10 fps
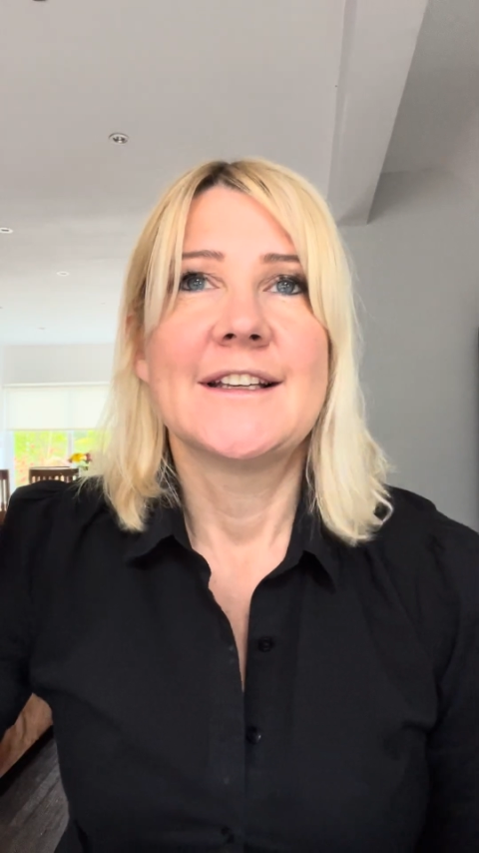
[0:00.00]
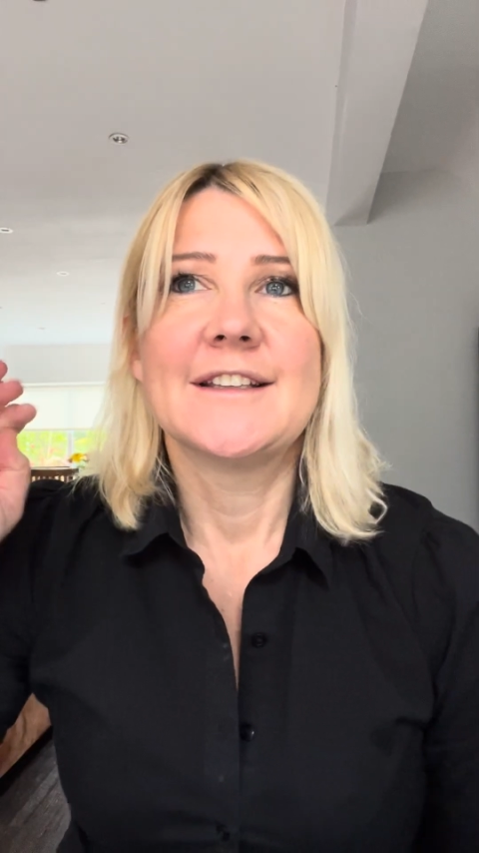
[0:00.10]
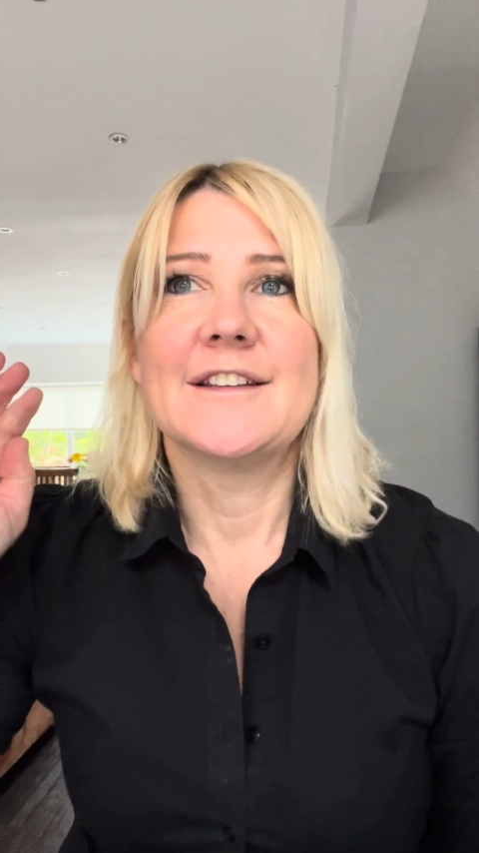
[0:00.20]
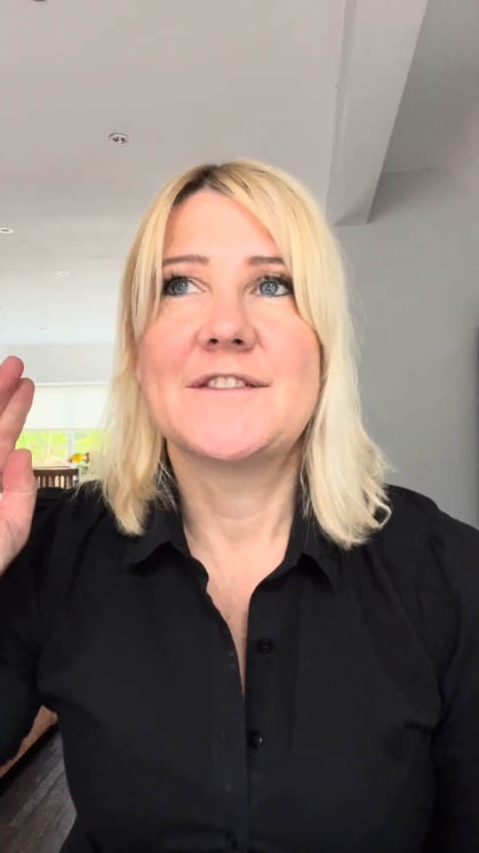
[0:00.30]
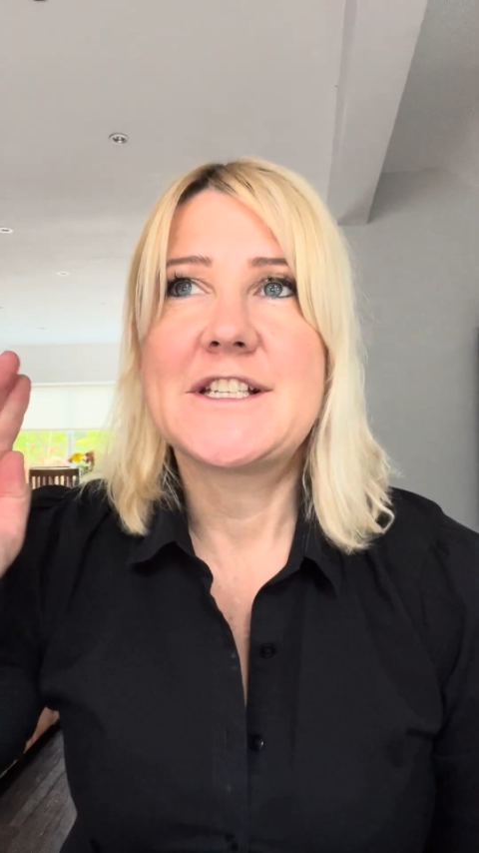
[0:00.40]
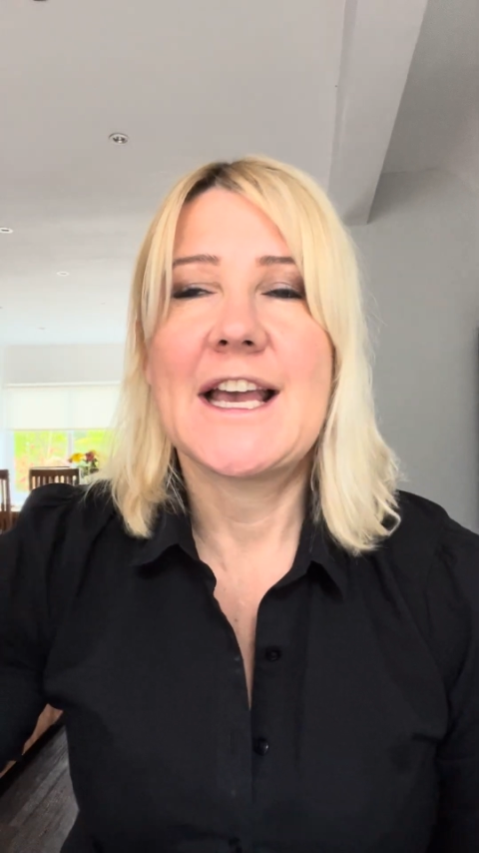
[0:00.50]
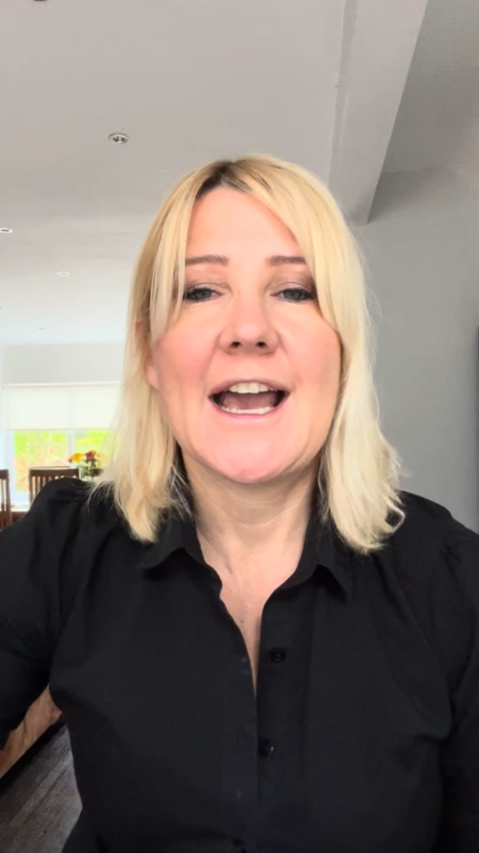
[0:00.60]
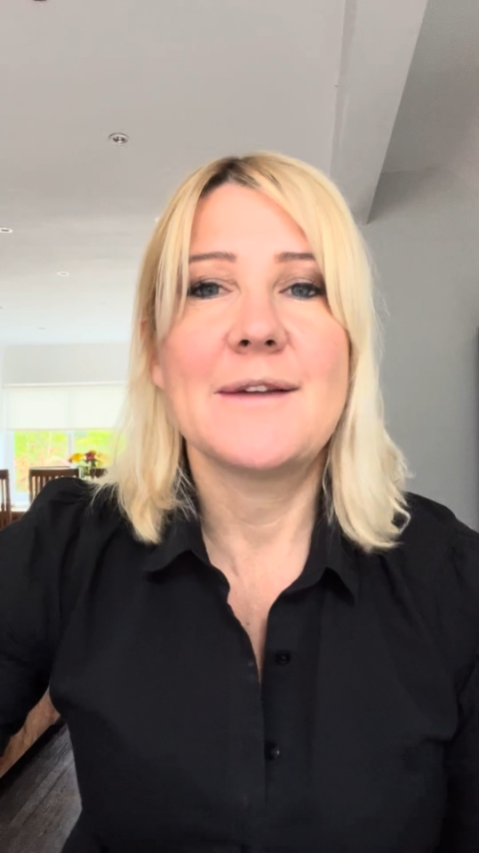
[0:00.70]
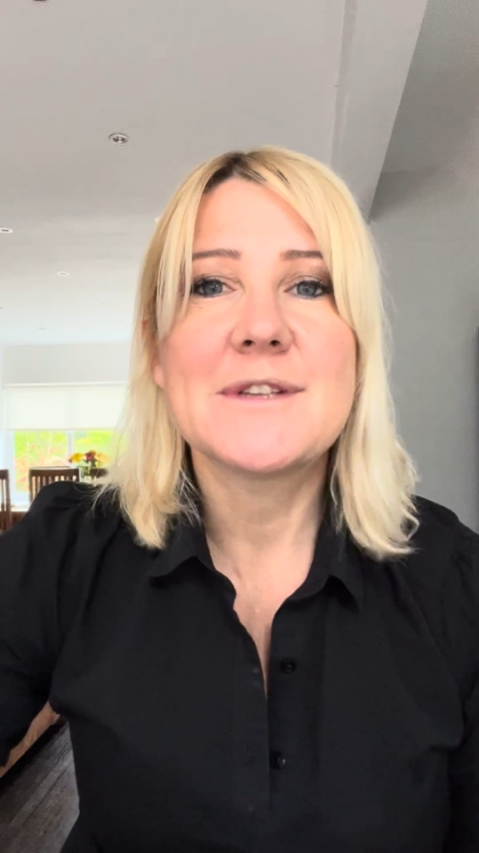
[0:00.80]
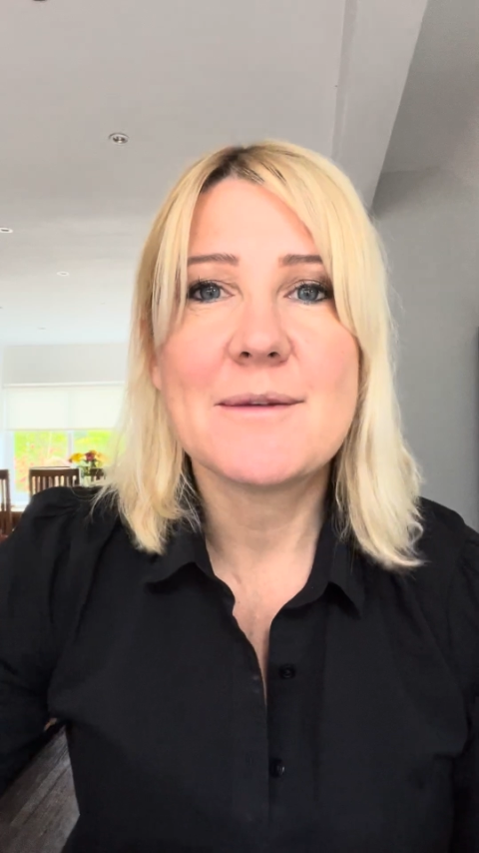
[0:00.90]
they've
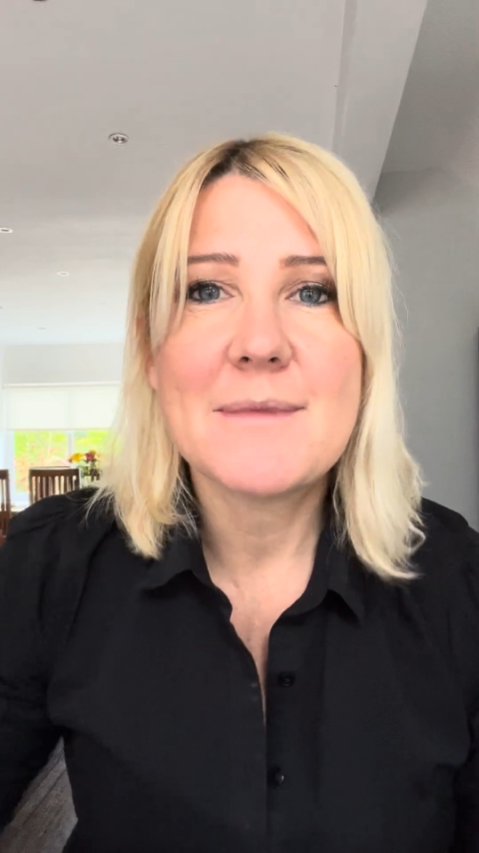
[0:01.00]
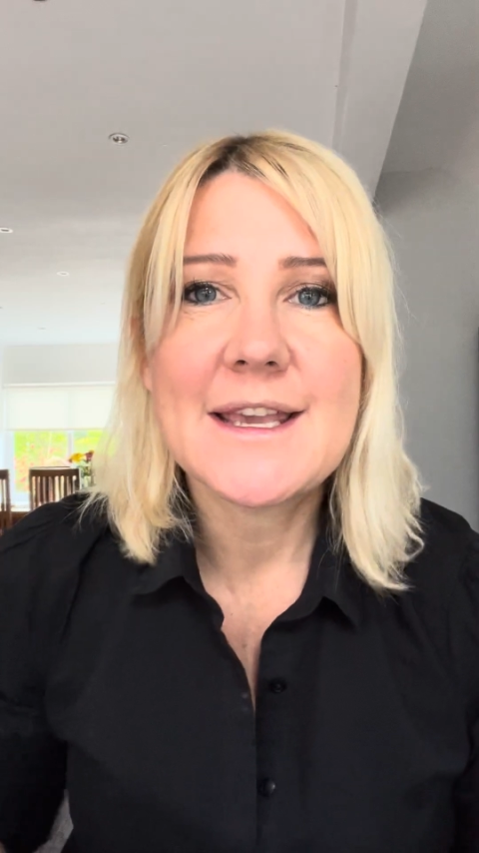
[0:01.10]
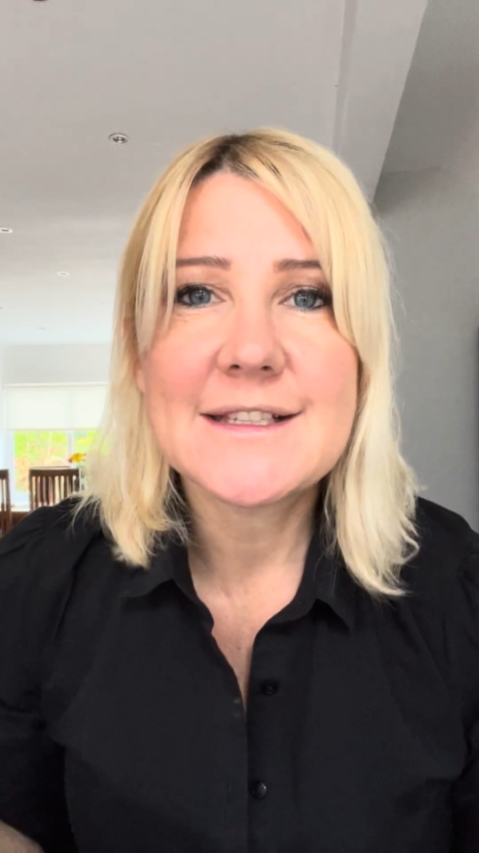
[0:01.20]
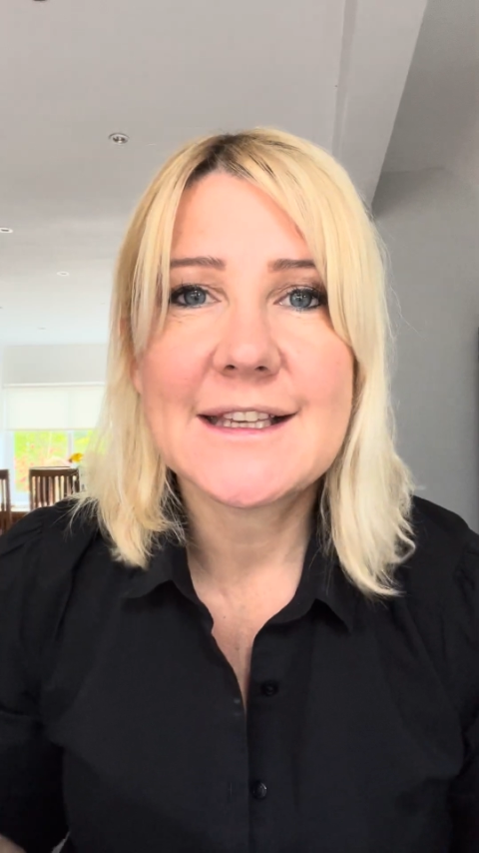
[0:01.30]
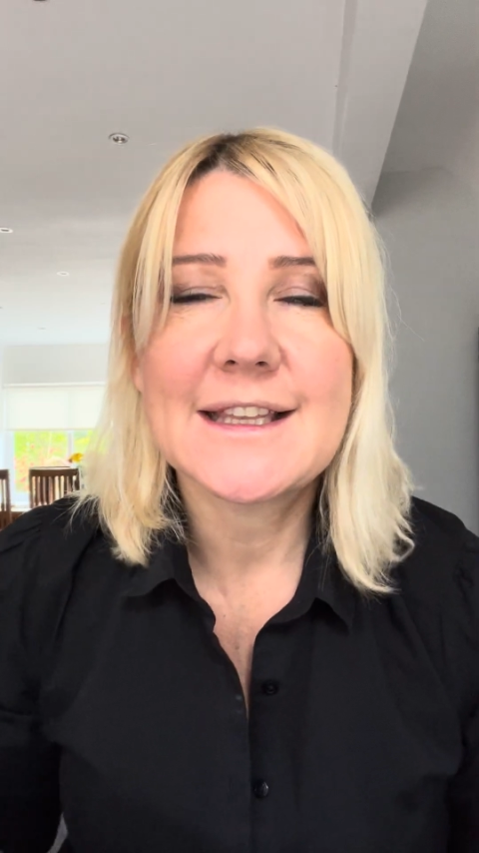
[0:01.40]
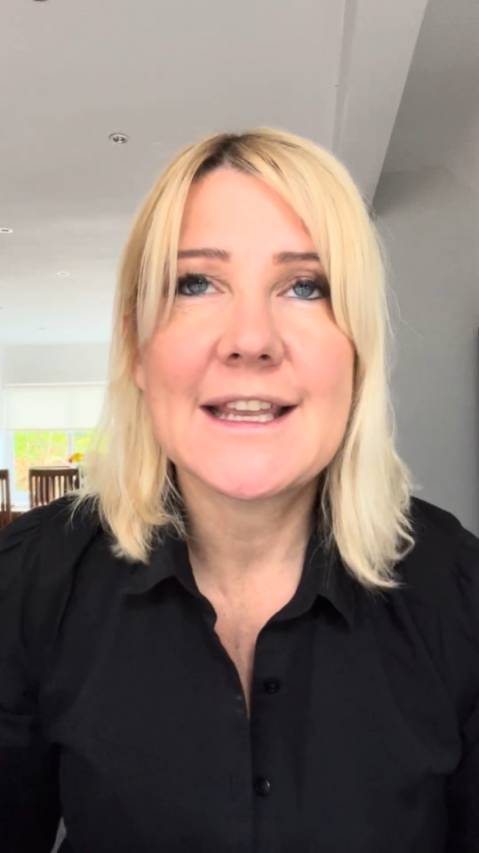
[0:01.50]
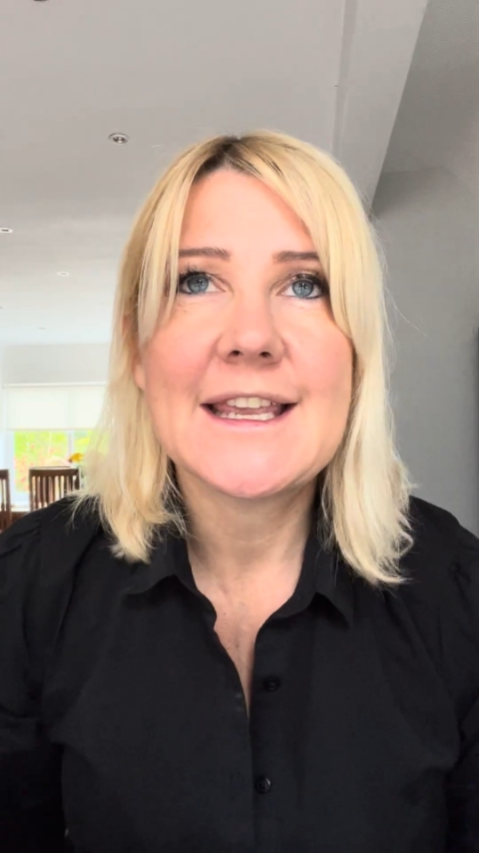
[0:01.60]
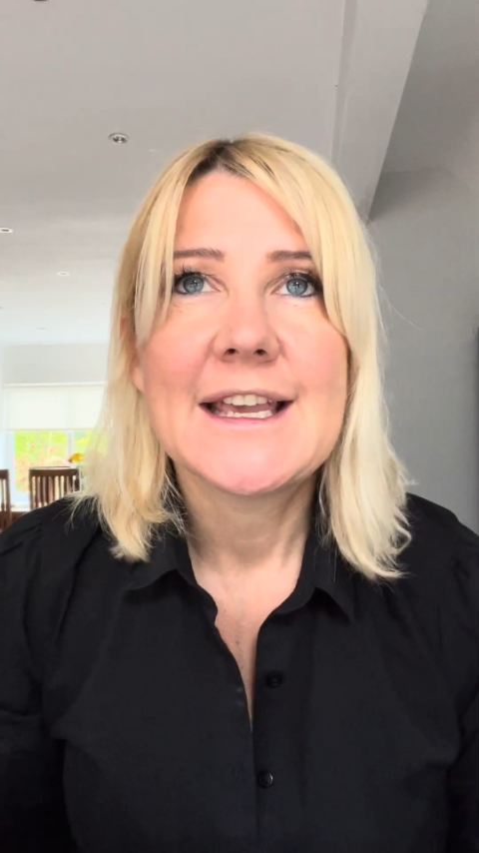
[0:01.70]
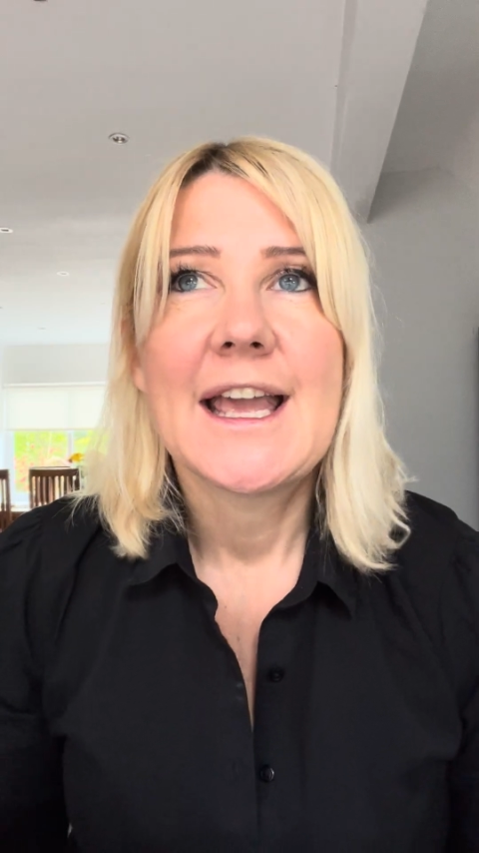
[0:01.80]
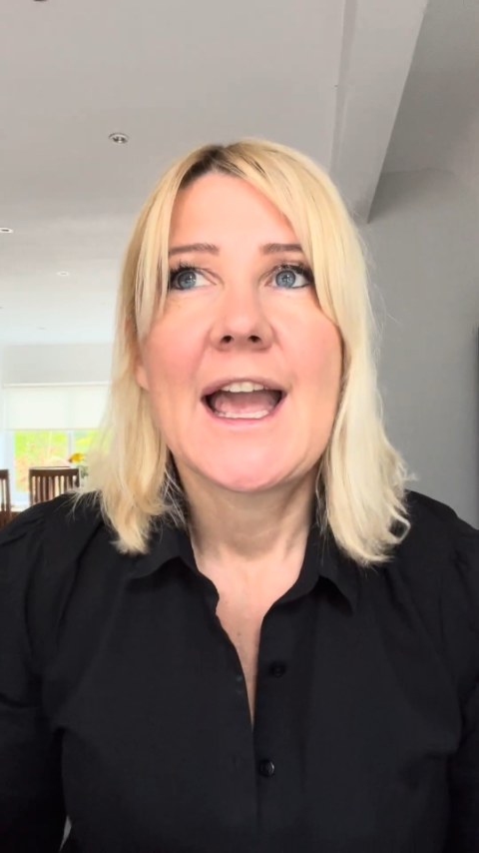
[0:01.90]
timed it amazingly,